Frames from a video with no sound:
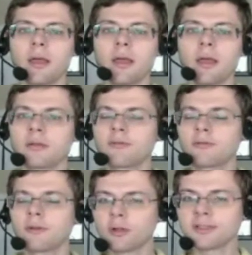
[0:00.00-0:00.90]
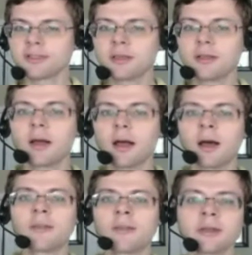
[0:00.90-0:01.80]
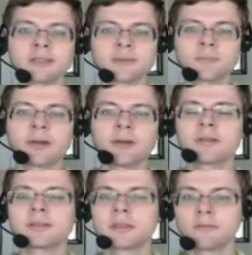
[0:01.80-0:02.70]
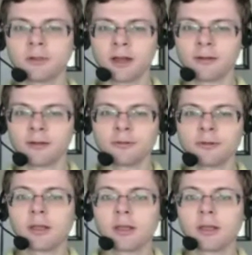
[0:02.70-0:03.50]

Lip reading: and then focusing on the experience of love.